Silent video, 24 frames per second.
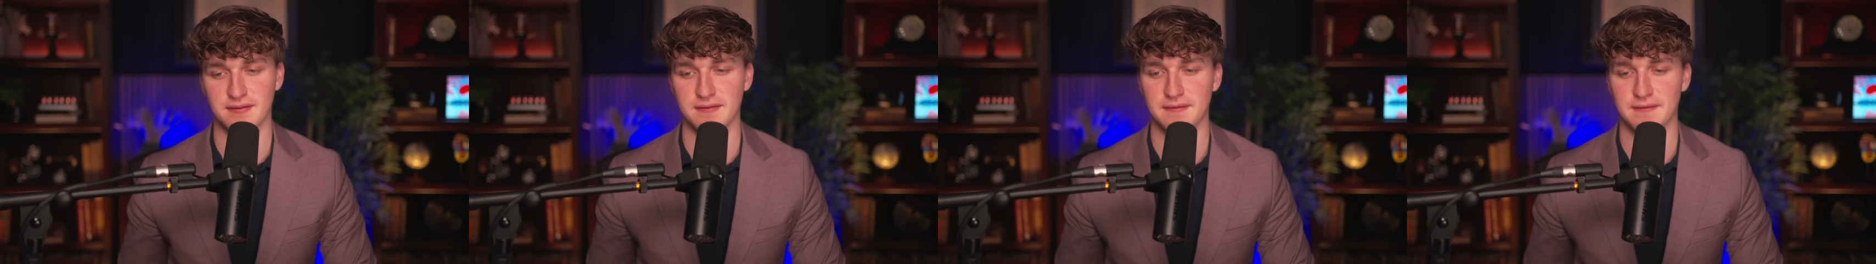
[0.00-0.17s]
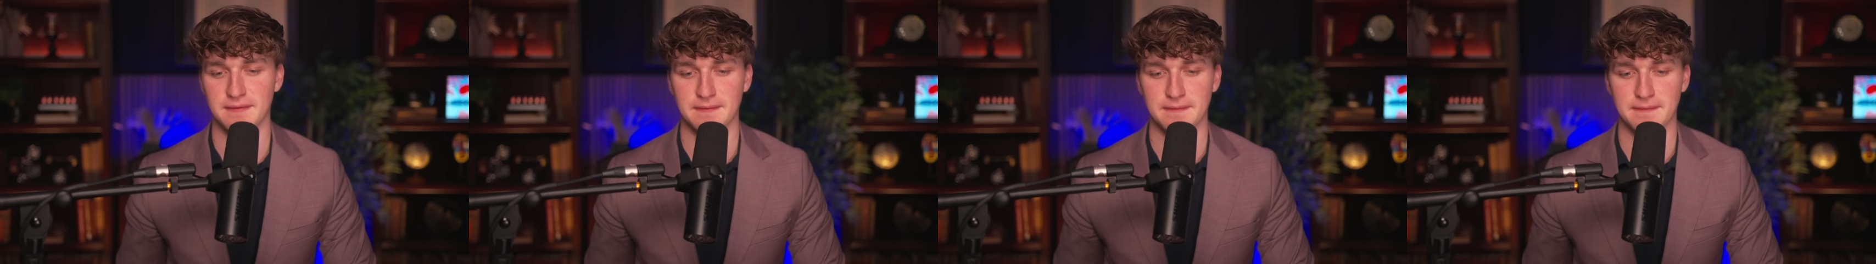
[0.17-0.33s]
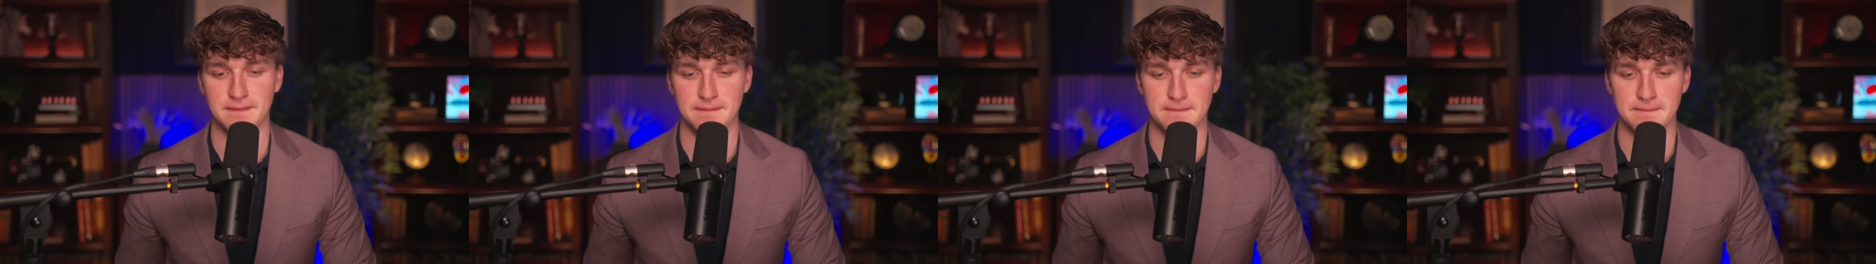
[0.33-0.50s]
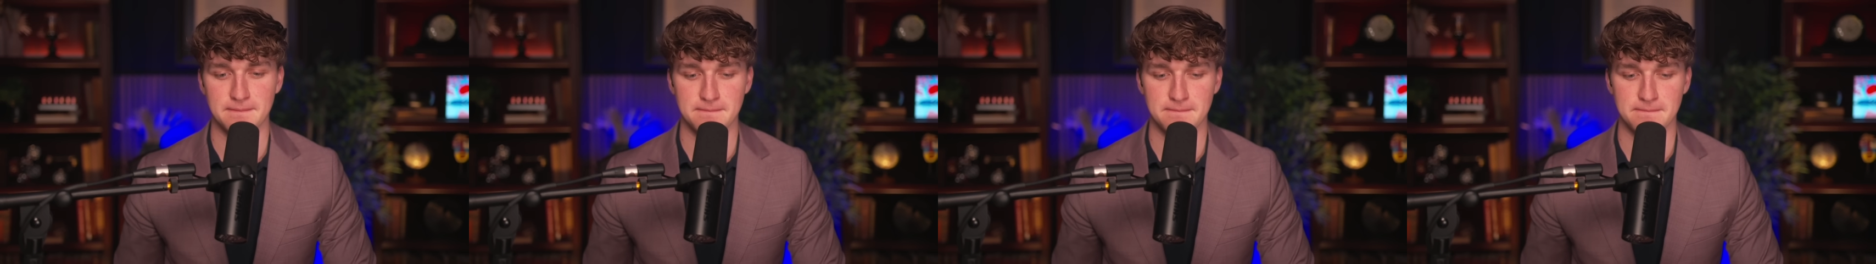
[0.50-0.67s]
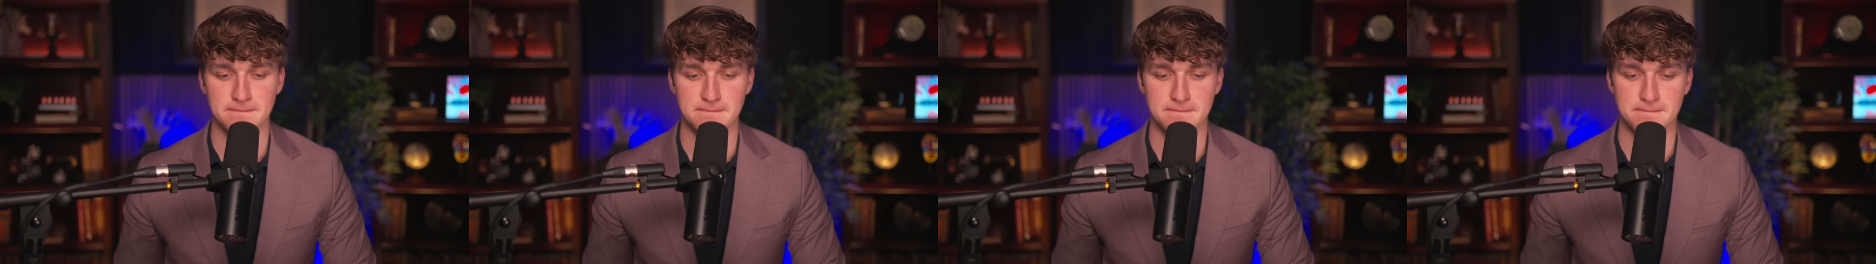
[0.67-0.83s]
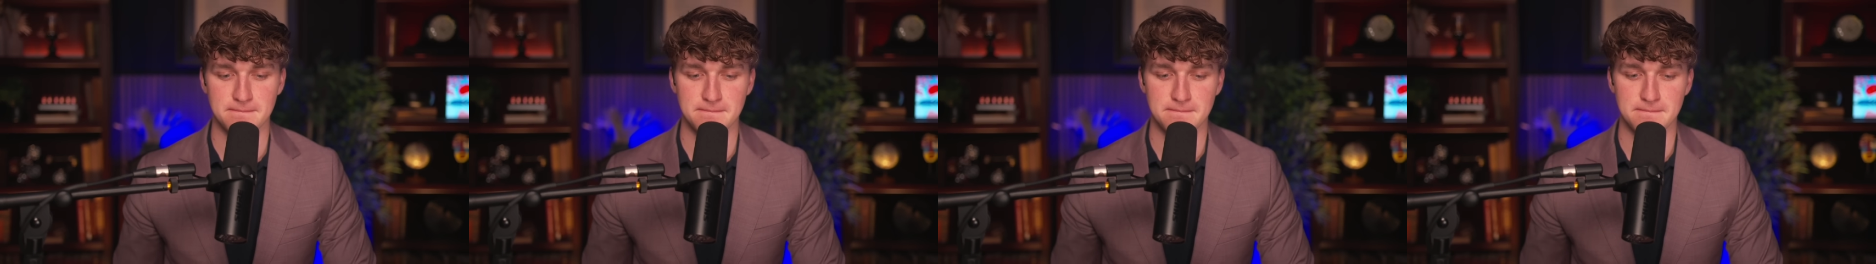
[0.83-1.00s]

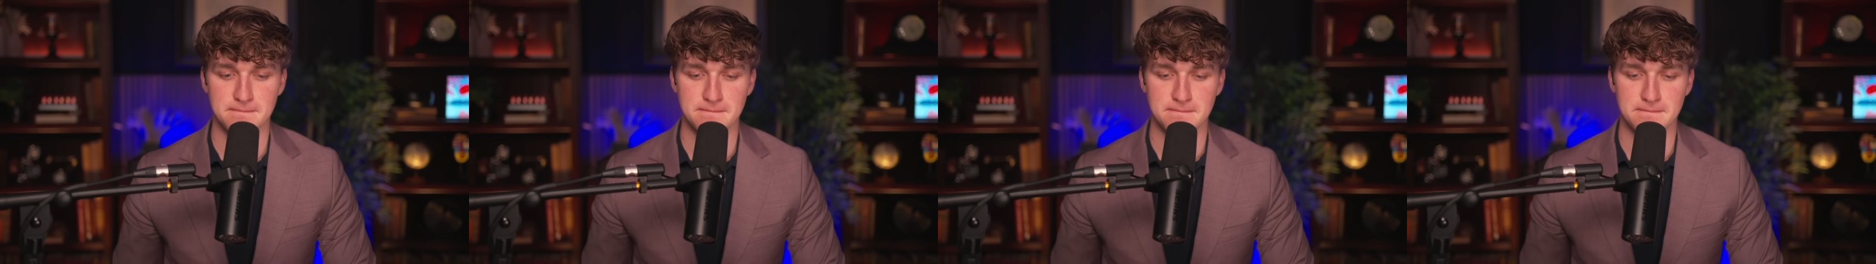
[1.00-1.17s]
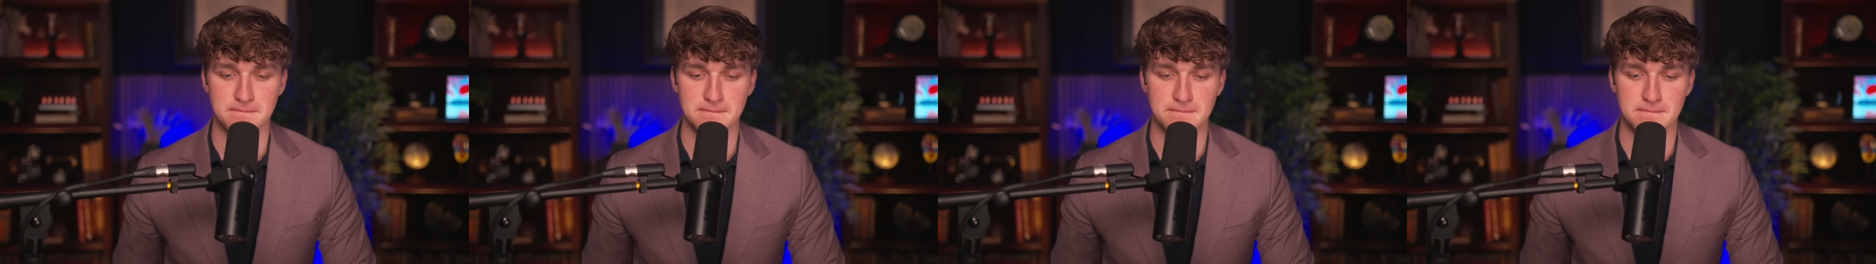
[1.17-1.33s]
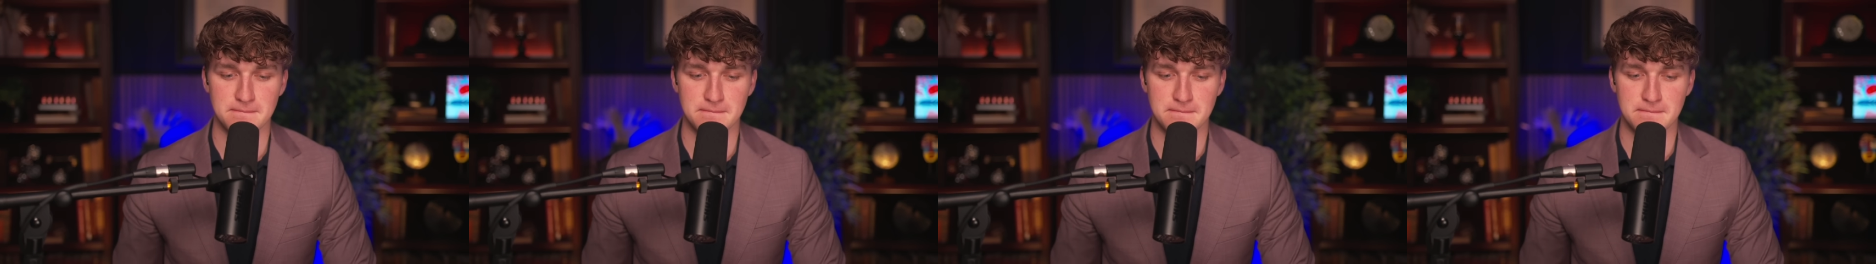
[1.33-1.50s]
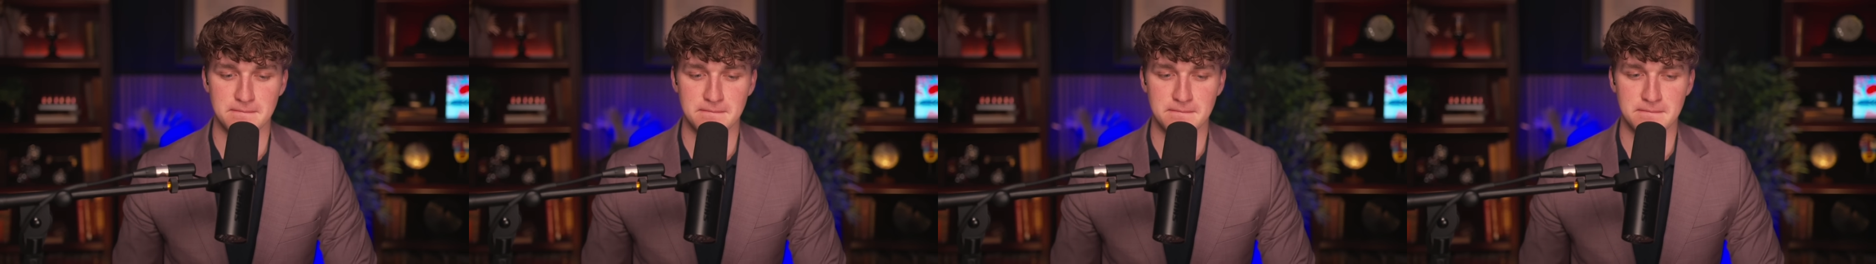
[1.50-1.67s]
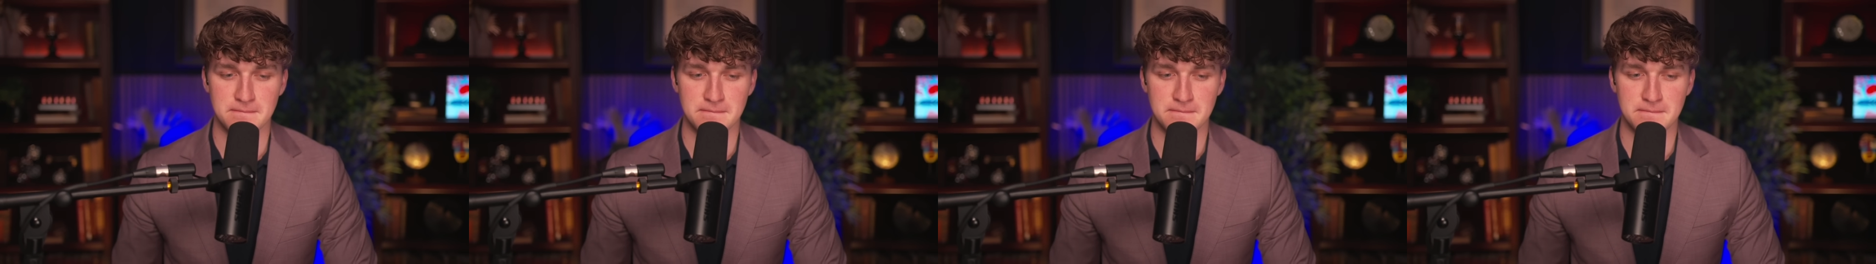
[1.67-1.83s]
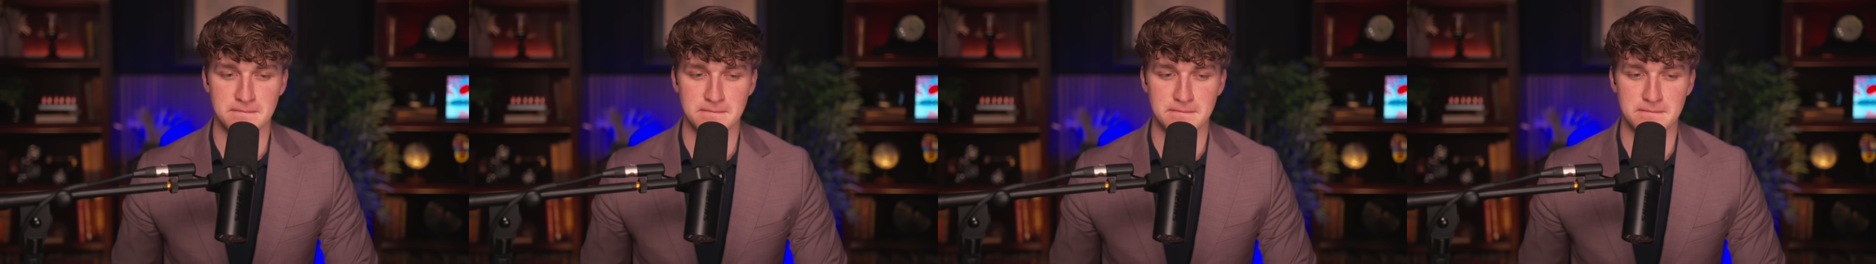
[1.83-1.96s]
(silence)